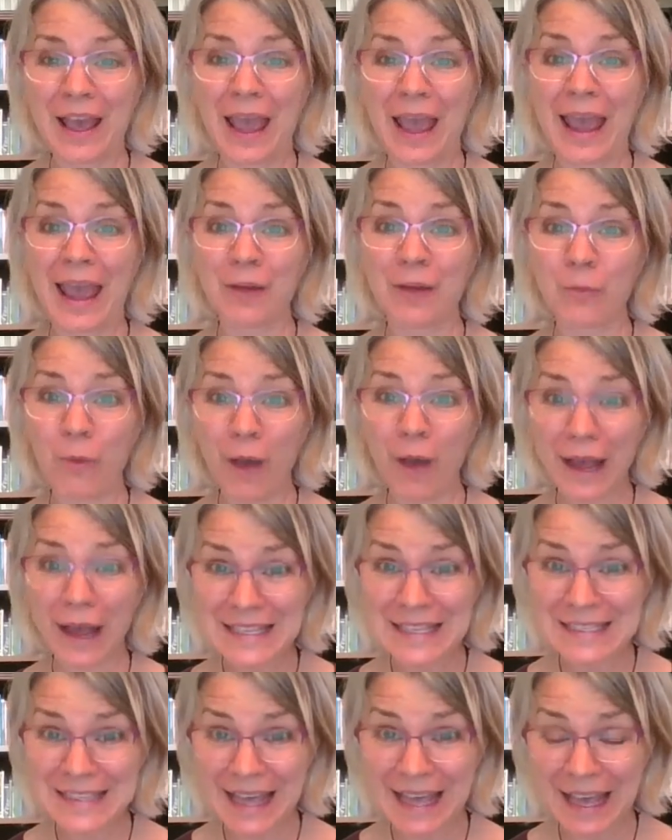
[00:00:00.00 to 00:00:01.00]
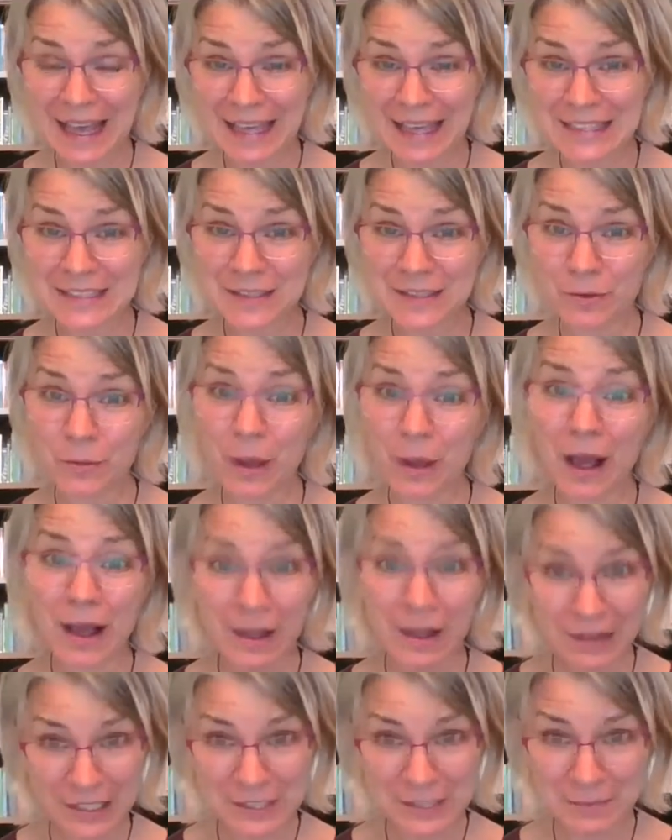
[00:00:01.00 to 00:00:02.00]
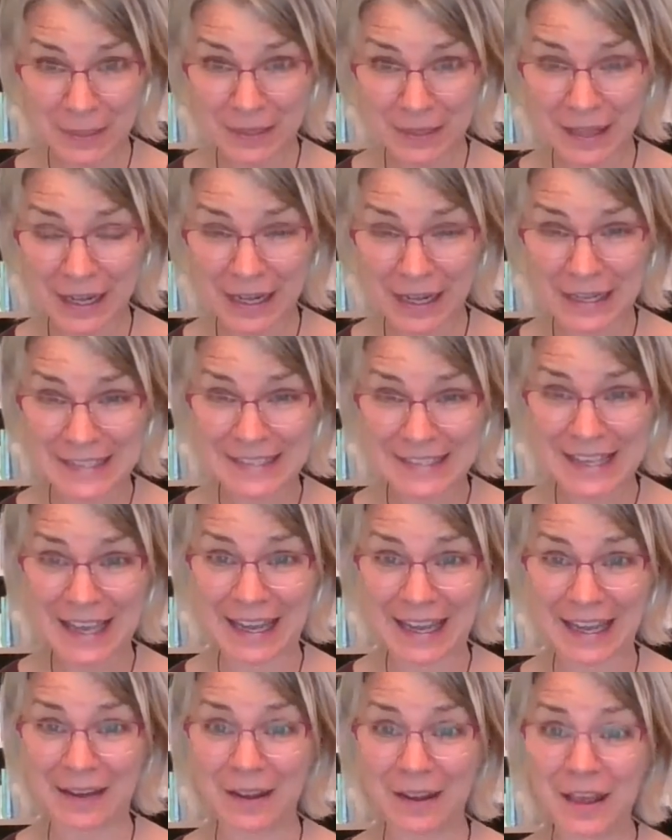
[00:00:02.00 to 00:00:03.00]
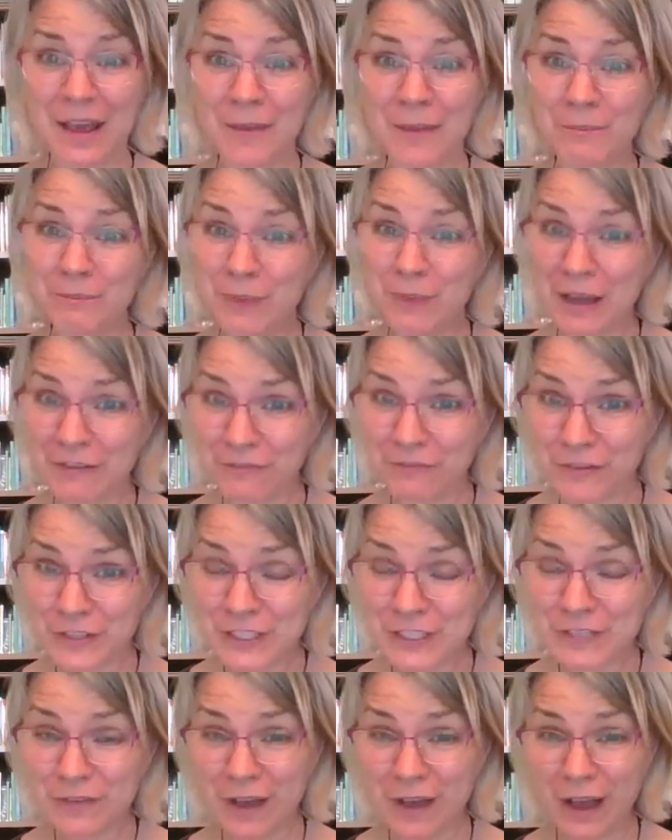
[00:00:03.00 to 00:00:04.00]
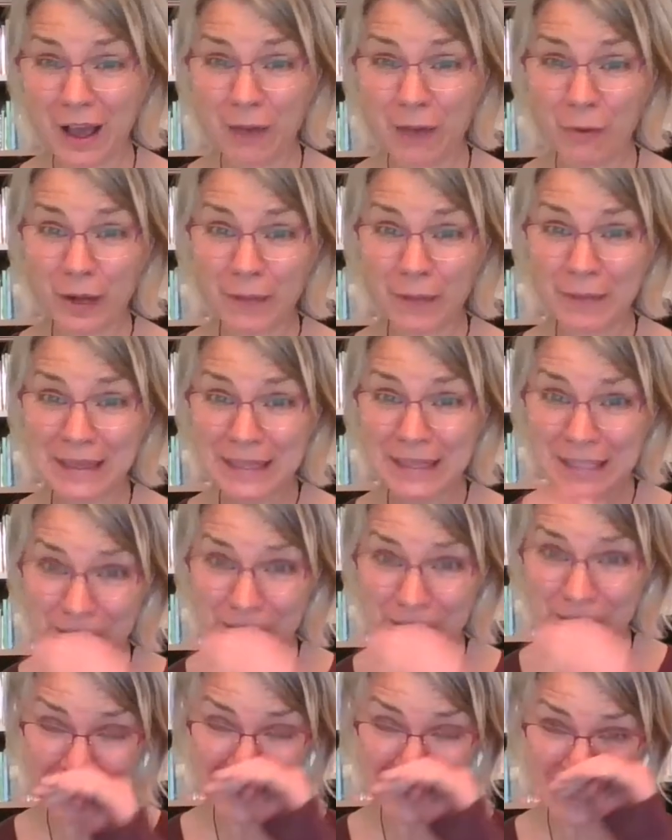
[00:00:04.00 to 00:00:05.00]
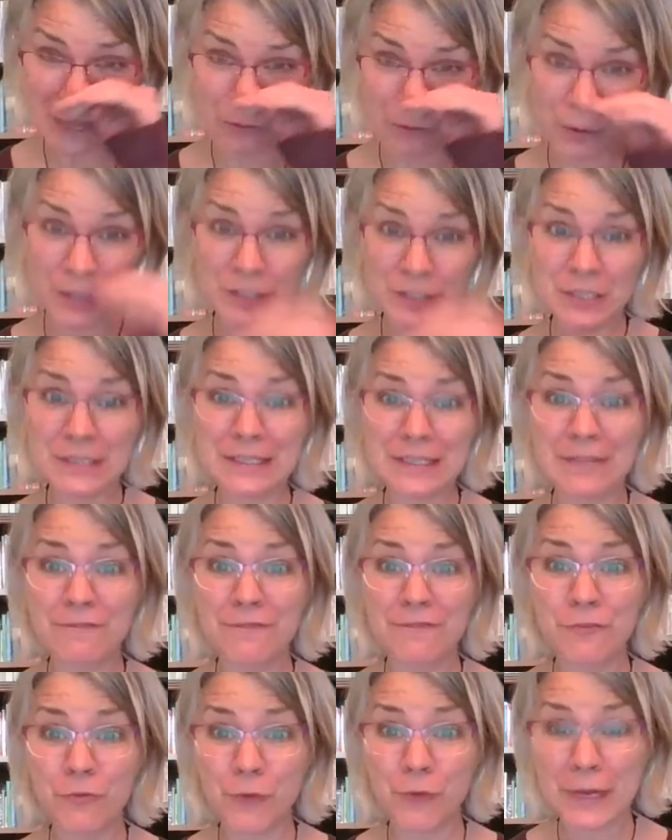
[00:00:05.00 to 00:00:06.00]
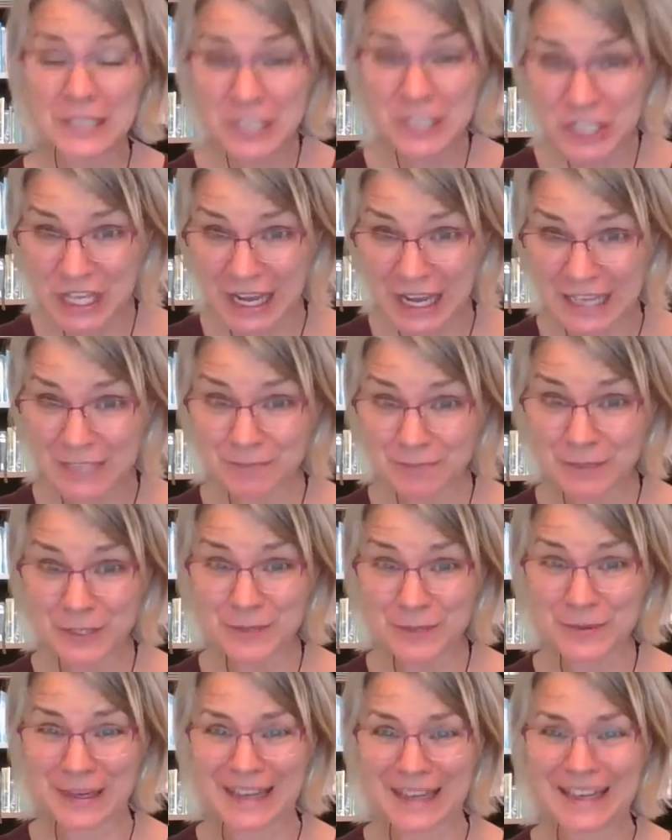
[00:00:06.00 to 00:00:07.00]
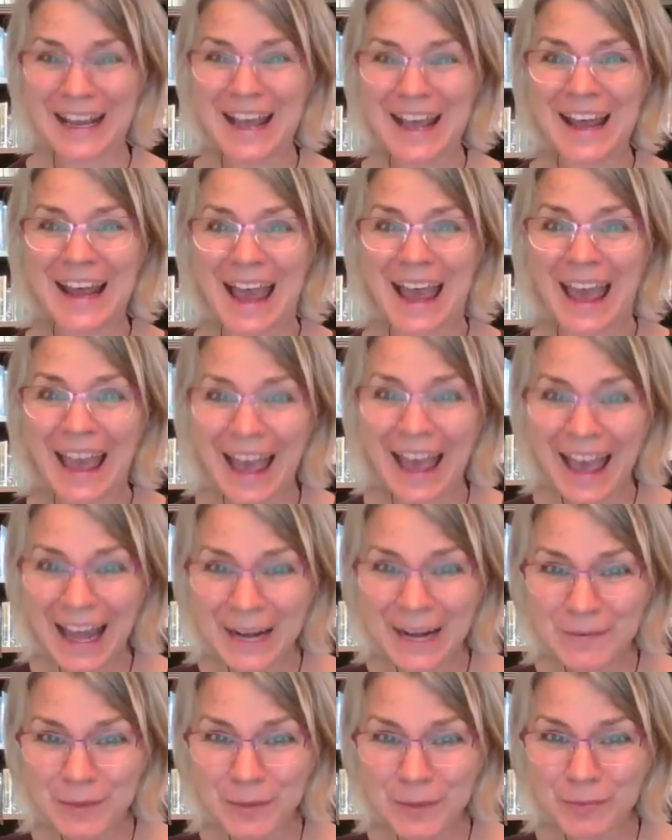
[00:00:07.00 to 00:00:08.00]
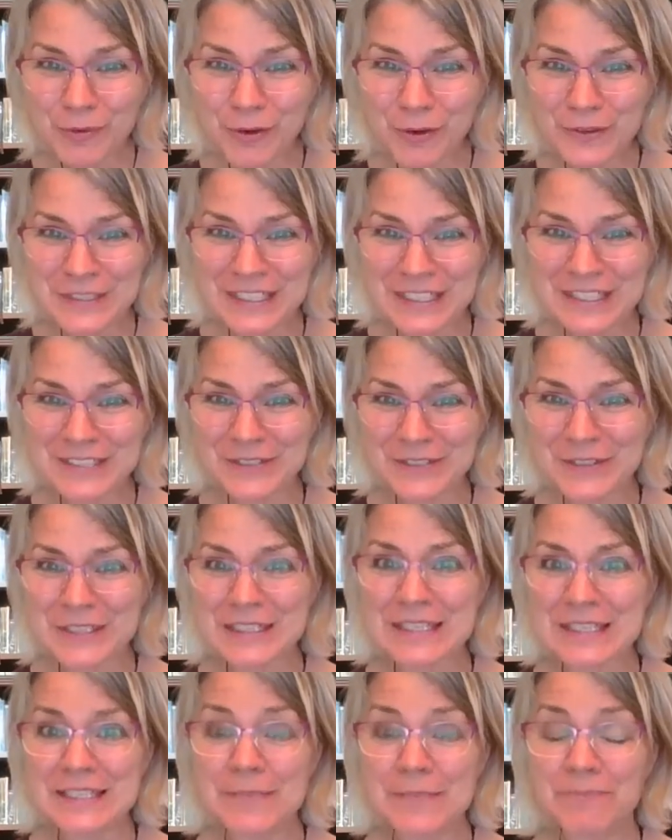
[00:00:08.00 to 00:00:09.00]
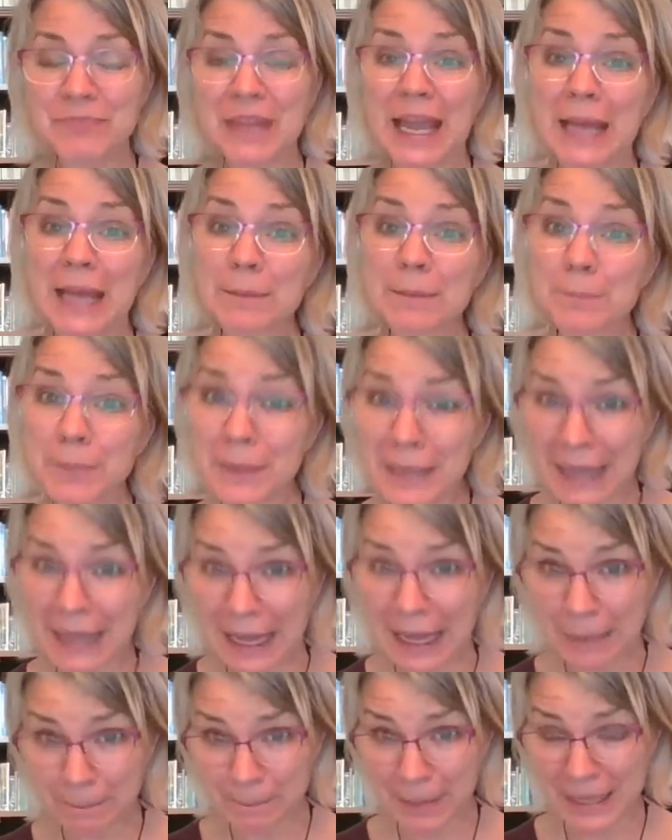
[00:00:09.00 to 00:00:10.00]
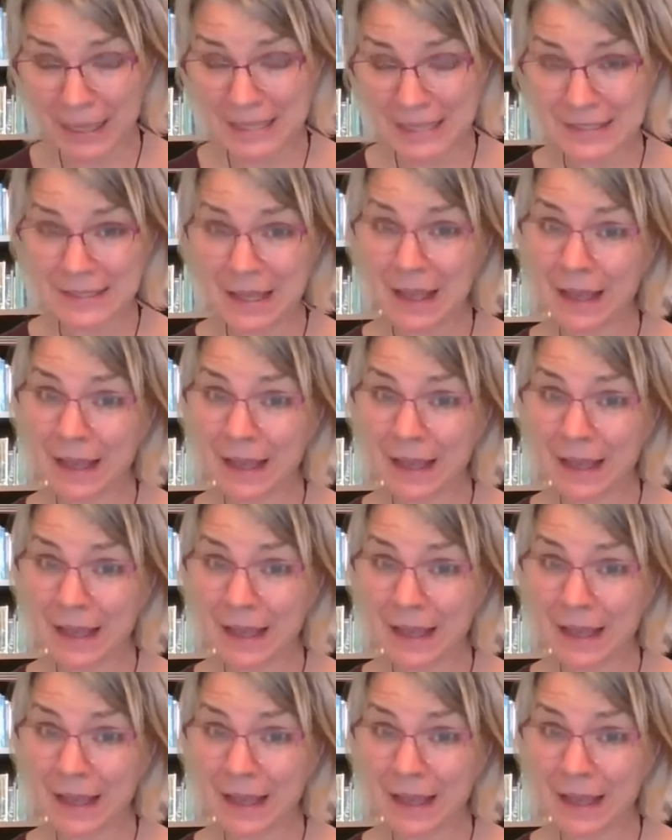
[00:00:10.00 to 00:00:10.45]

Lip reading: And why is that? Well, I'll explain that in a second. But first of all, I want to make the difference. I want to differentiate between animal protein sources and plant-based